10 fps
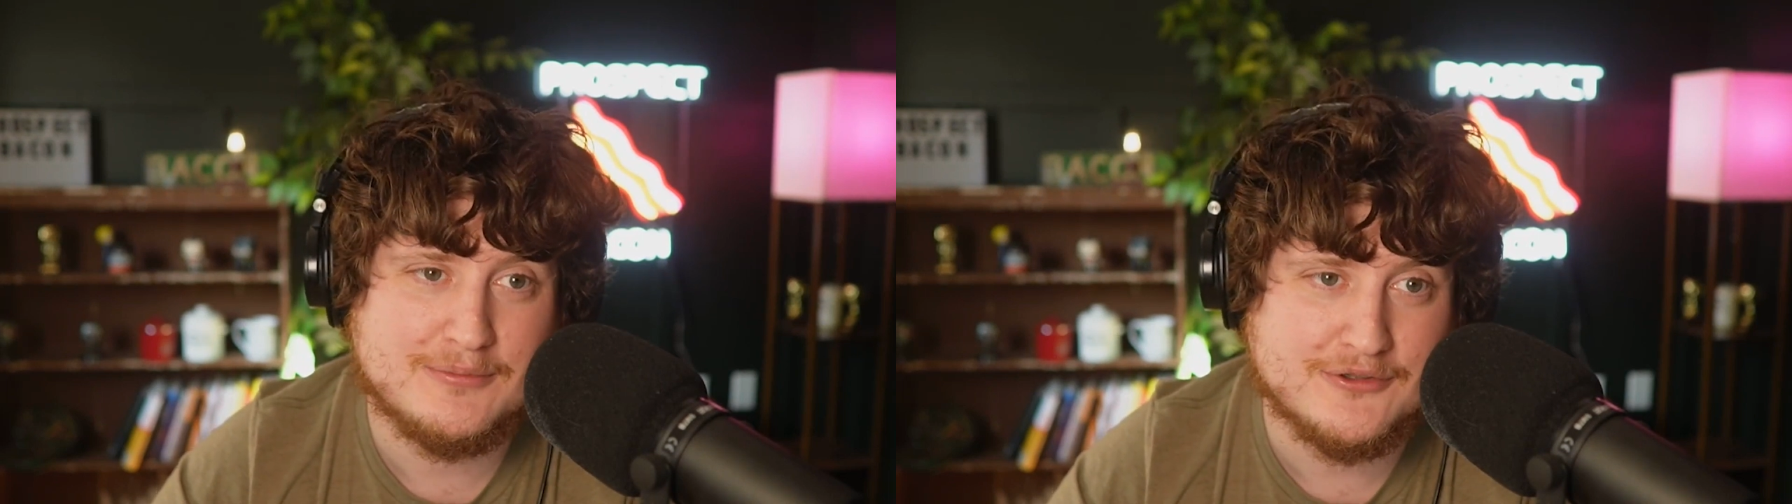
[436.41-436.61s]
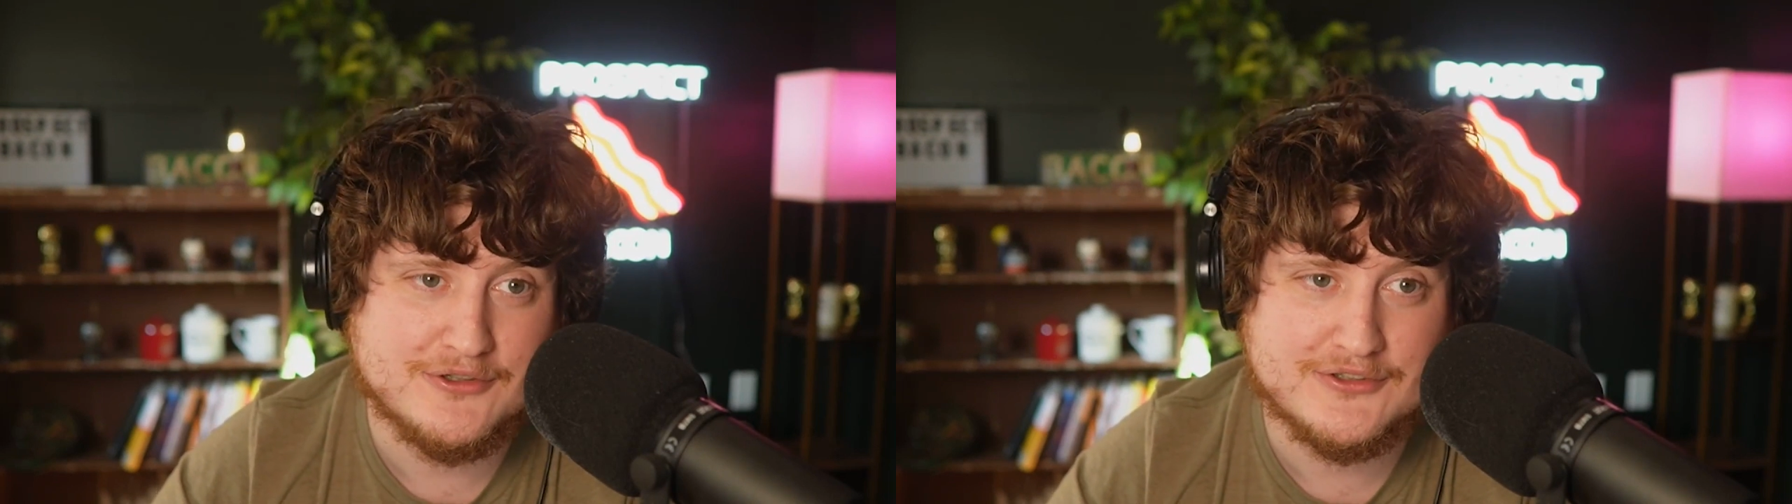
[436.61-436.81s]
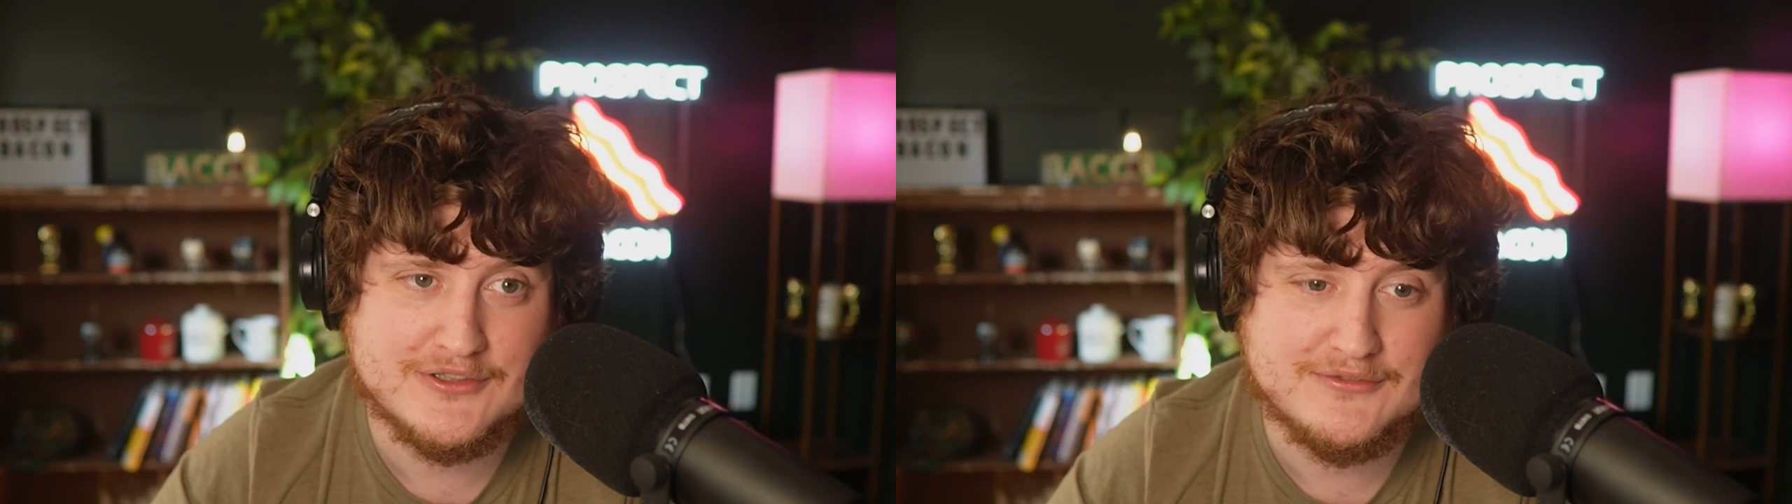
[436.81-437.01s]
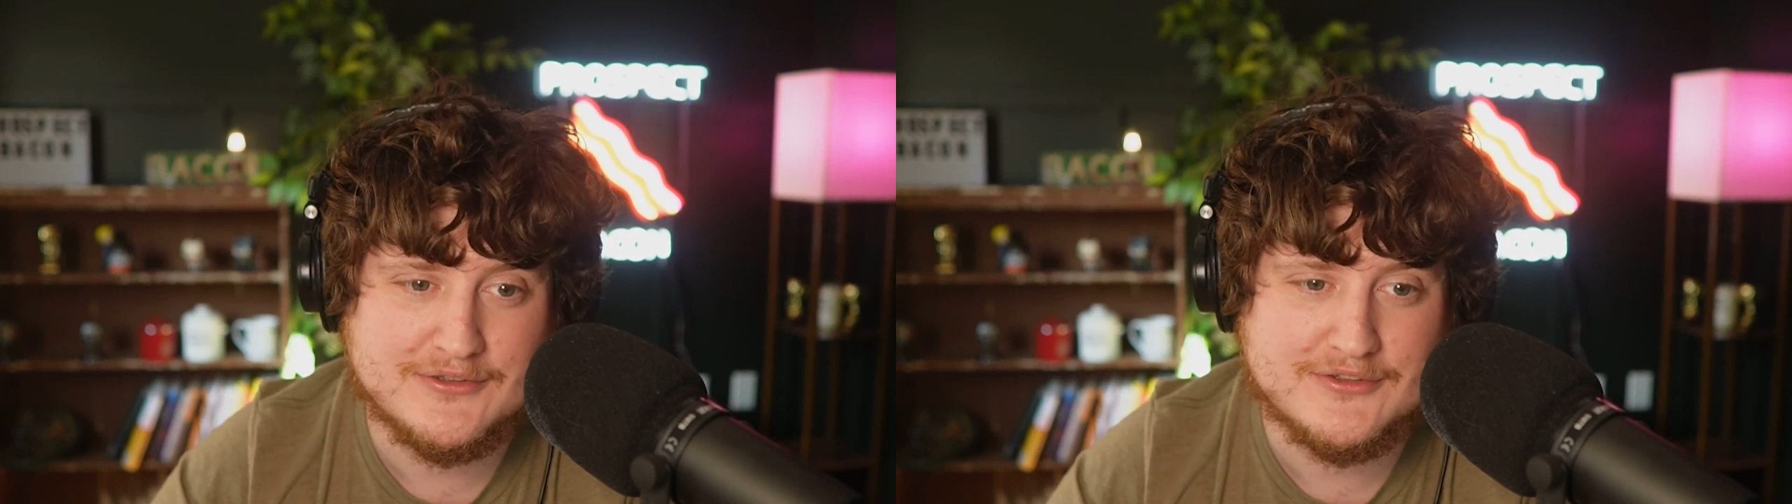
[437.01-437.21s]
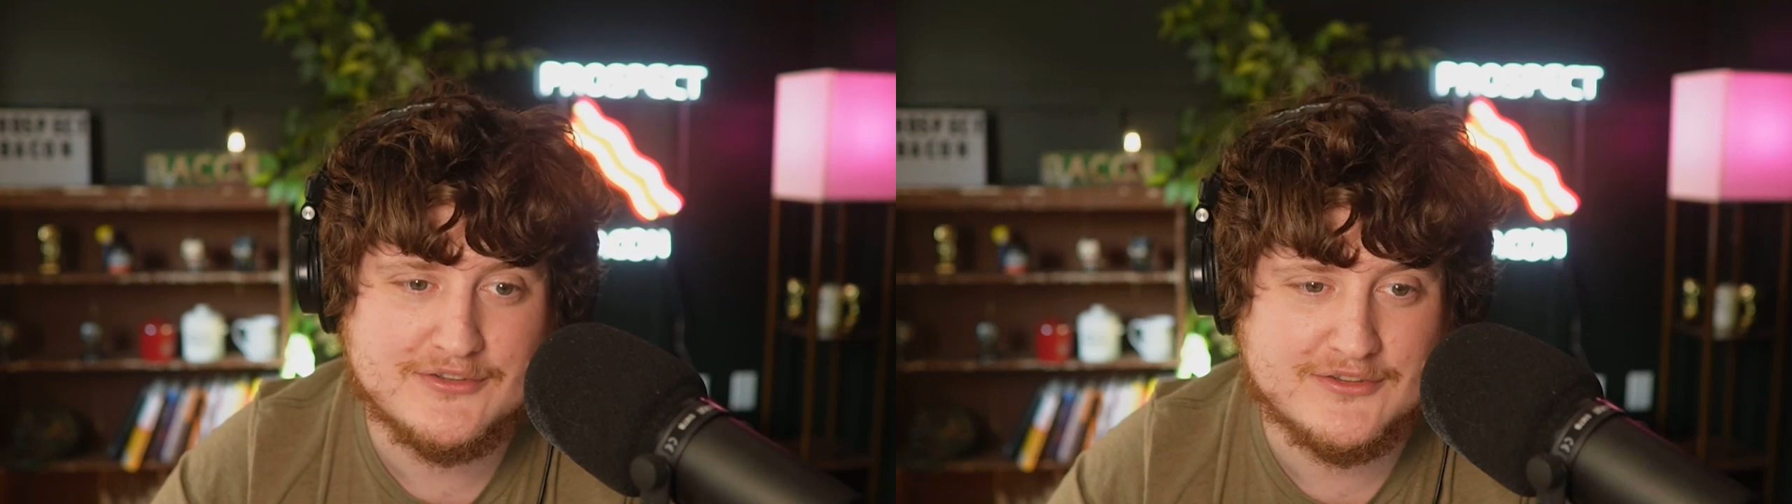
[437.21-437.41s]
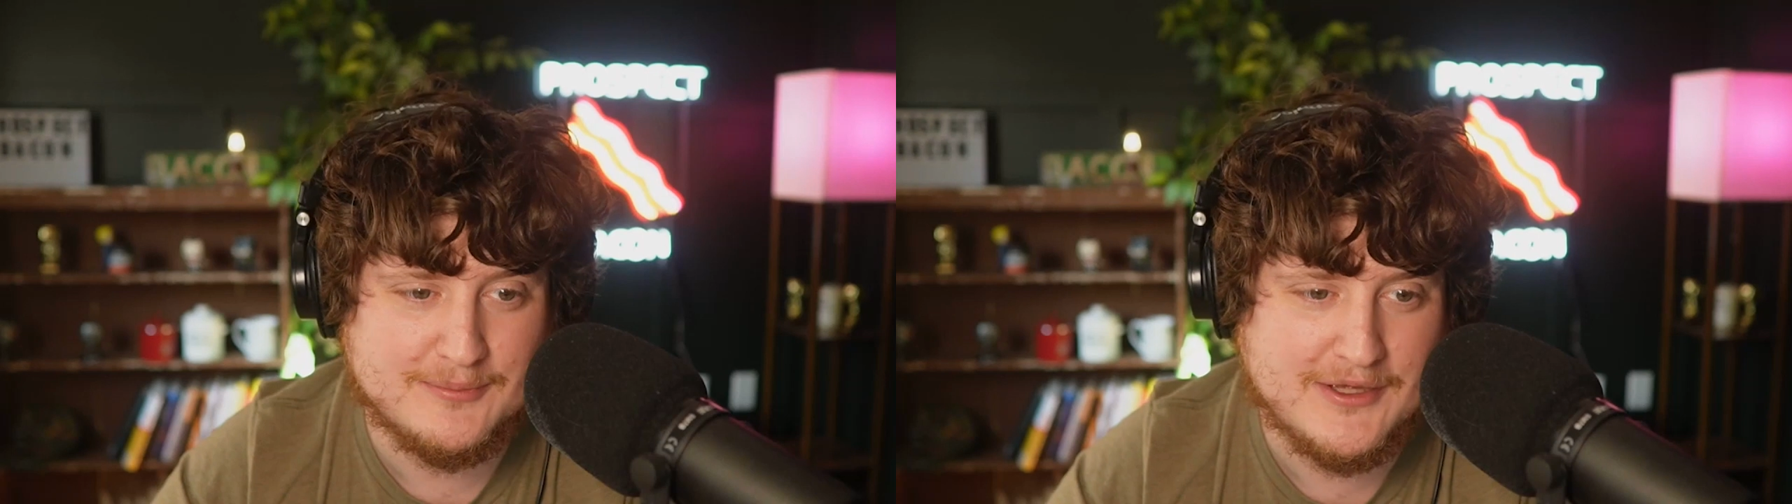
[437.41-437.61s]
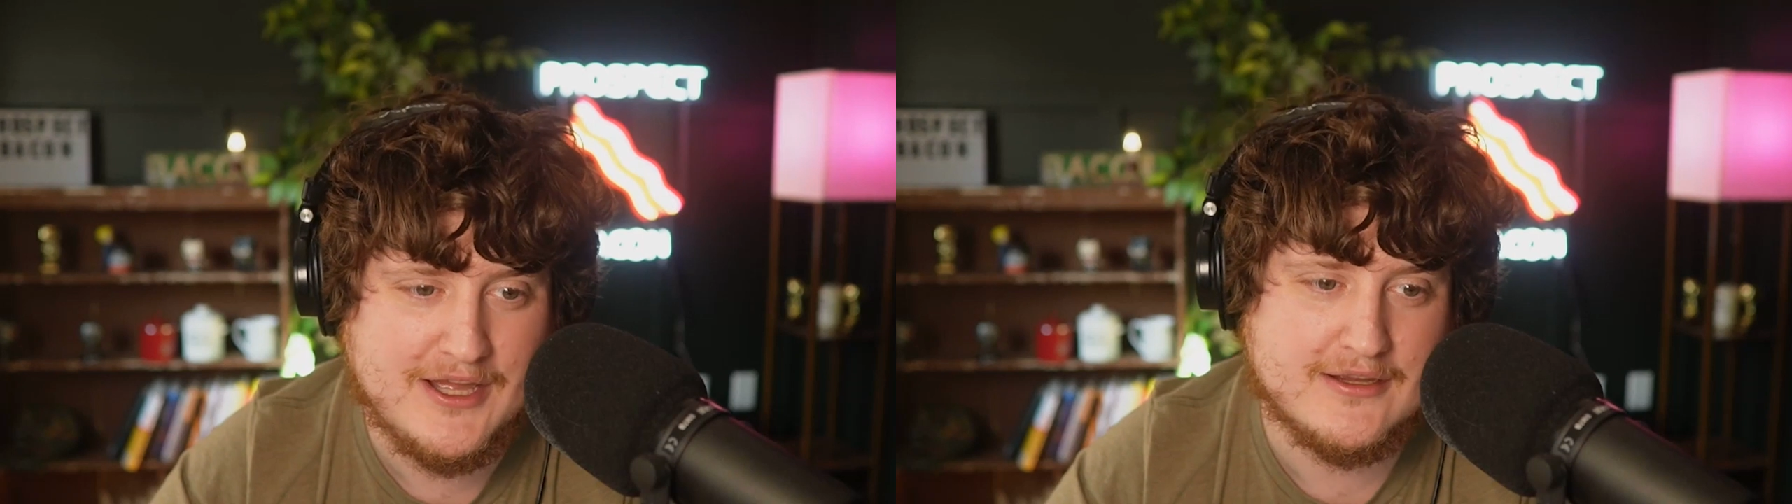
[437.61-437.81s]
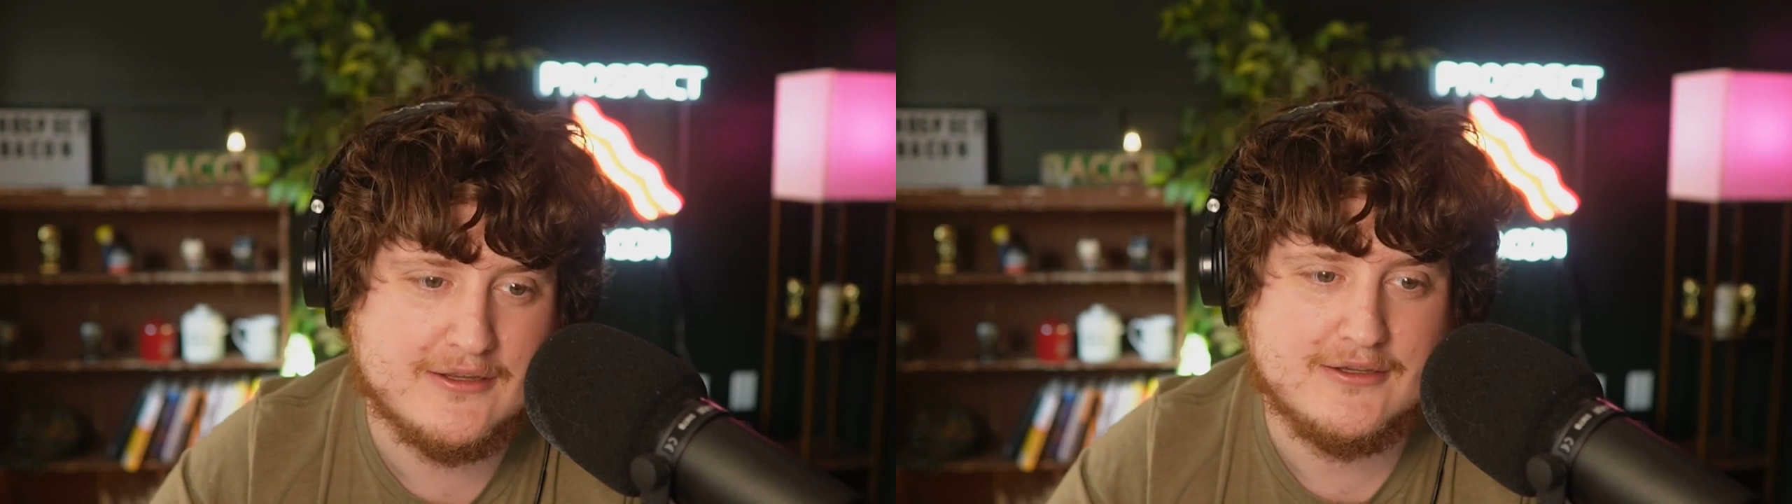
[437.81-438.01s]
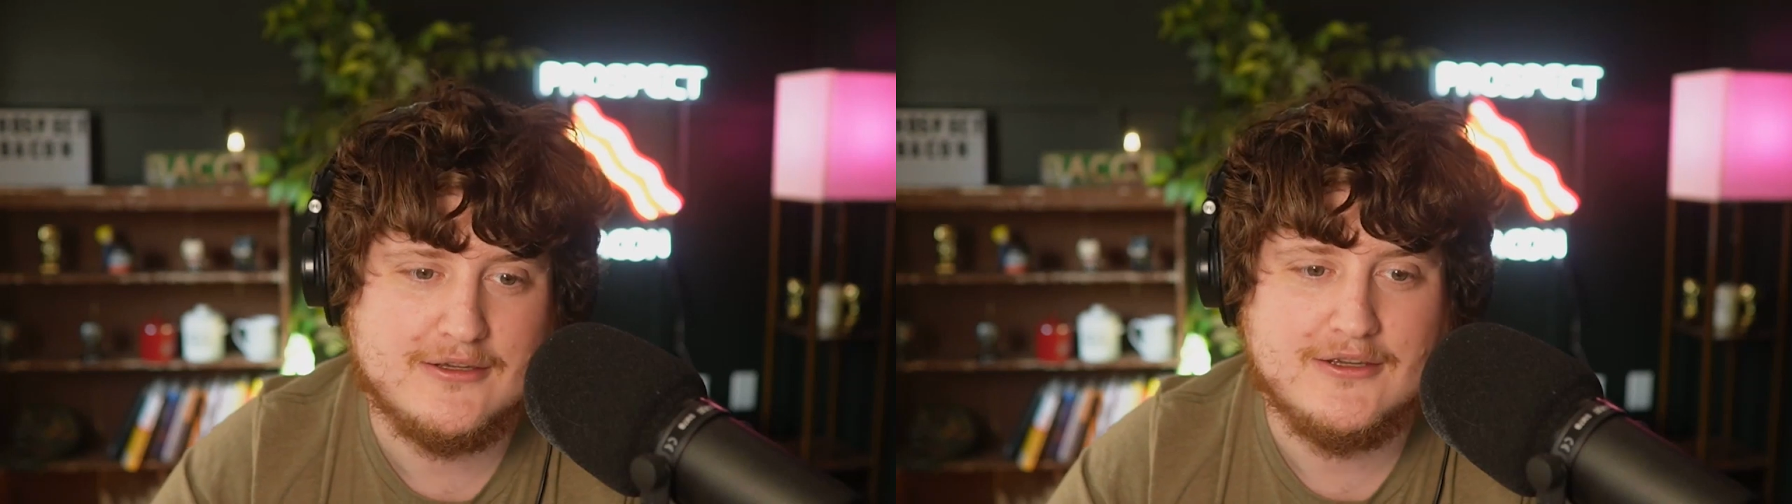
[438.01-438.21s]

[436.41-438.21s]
portion of your system back.